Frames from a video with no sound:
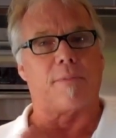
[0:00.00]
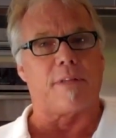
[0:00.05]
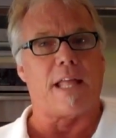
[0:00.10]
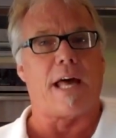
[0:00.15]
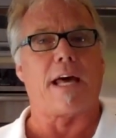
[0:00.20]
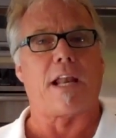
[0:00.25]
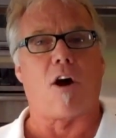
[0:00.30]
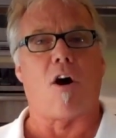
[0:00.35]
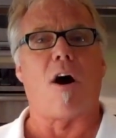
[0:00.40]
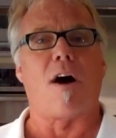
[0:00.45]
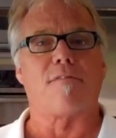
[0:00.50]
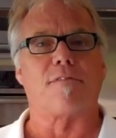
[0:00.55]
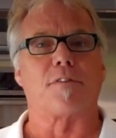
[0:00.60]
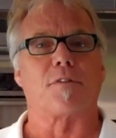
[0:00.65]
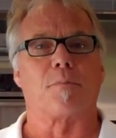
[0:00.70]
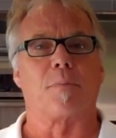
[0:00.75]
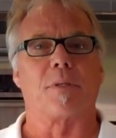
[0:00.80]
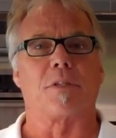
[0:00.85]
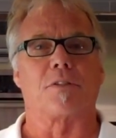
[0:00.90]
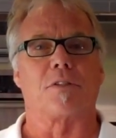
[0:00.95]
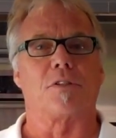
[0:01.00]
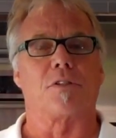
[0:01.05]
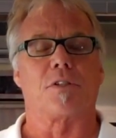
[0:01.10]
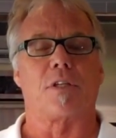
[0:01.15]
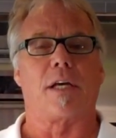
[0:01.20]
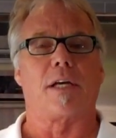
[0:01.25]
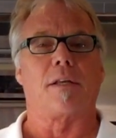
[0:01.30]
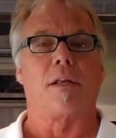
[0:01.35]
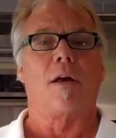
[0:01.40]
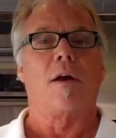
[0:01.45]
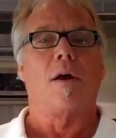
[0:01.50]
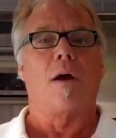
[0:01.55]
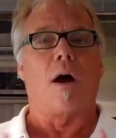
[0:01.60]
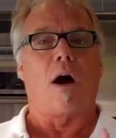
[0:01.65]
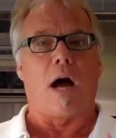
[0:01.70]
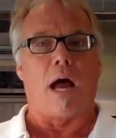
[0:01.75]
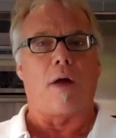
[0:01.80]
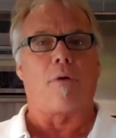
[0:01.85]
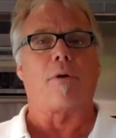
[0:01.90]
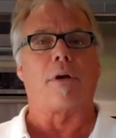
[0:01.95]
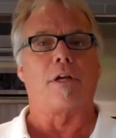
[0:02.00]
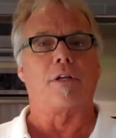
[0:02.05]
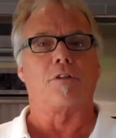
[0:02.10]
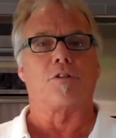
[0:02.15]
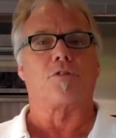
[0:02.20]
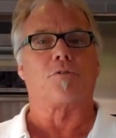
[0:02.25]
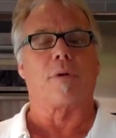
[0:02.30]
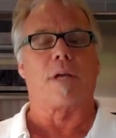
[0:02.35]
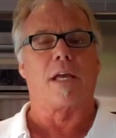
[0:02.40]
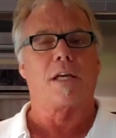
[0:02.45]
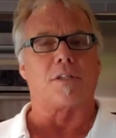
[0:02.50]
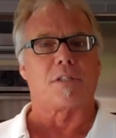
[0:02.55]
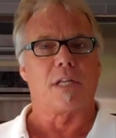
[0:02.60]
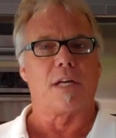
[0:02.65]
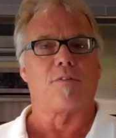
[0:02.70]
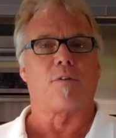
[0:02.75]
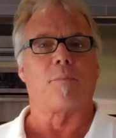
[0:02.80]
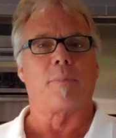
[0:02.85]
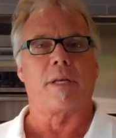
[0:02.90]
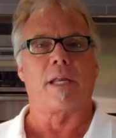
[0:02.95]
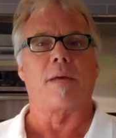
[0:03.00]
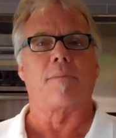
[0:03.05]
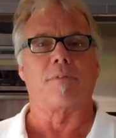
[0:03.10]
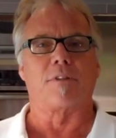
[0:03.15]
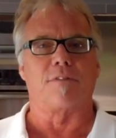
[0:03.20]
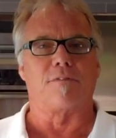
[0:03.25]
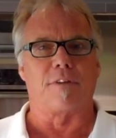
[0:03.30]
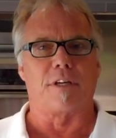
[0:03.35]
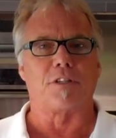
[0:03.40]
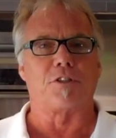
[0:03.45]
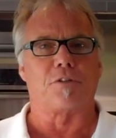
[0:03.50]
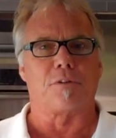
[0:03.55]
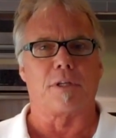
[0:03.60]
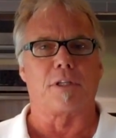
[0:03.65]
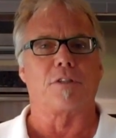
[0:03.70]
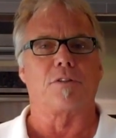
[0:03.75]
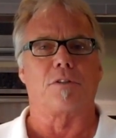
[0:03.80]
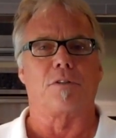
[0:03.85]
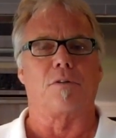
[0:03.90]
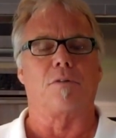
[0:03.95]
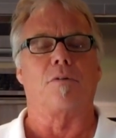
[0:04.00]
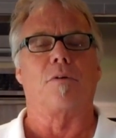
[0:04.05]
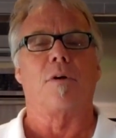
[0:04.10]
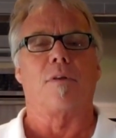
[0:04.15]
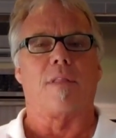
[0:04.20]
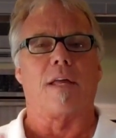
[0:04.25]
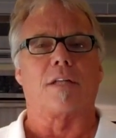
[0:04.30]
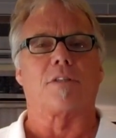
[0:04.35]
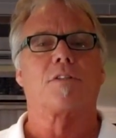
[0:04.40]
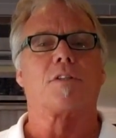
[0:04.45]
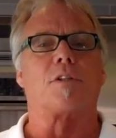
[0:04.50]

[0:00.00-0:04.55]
of that office business that our industry has never been able to venture into. That's